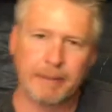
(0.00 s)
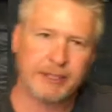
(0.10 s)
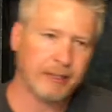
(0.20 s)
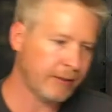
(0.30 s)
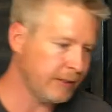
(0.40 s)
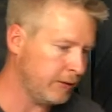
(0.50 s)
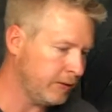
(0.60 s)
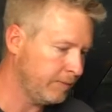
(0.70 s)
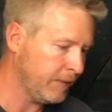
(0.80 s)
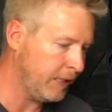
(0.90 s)
material.
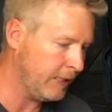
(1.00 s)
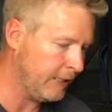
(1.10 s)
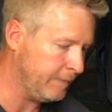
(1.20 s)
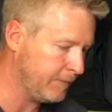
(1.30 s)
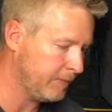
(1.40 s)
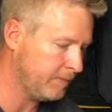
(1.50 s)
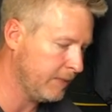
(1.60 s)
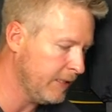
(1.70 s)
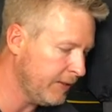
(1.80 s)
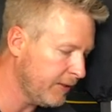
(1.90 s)

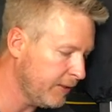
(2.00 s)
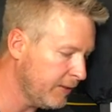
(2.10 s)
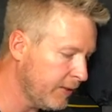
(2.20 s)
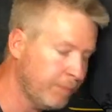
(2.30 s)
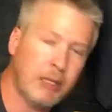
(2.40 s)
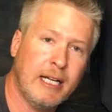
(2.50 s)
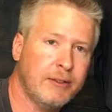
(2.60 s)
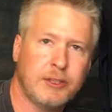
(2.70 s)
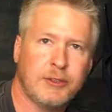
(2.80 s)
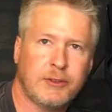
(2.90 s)
And this applies
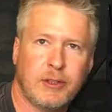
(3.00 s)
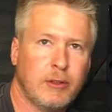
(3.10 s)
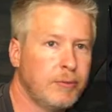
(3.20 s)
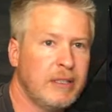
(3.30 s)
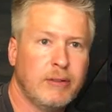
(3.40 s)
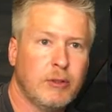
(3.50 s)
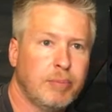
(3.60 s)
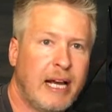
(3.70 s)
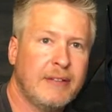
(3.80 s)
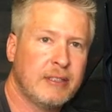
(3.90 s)
just to those
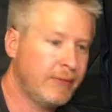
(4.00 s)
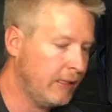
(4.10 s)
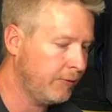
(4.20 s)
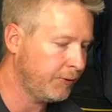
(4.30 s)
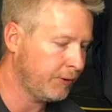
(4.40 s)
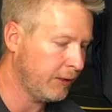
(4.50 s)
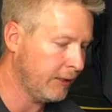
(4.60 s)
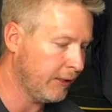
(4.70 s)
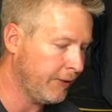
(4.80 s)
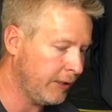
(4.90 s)
plastic valves
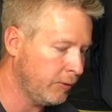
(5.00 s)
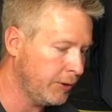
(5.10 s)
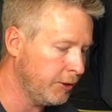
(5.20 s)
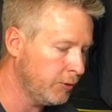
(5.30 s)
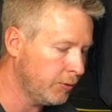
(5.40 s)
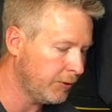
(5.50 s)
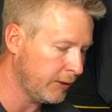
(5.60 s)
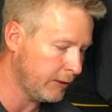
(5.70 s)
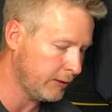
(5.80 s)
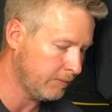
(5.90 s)
that you would use
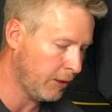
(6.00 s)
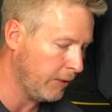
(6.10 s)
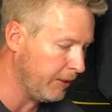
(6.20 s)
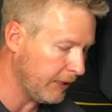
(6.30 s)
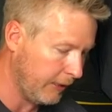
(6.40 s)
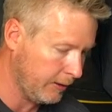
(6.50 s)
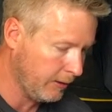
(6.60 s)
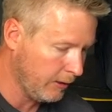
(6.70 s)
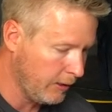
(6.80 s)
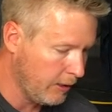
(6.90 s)
on a bucket.
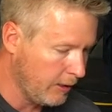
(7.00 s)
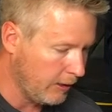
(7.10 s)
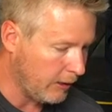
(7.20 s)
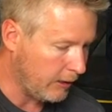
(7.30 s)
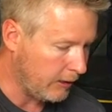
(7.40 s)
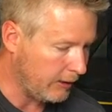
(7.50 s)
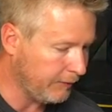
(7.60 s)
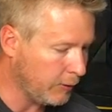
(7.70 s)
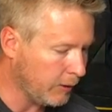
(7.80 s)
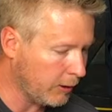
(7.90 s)
If
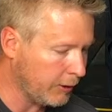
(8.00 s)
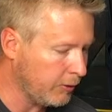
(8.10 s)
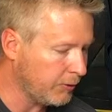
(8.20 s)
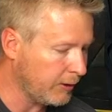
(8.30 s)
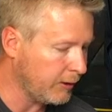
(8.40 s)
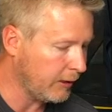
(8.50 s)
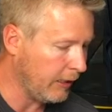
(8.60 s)
you are using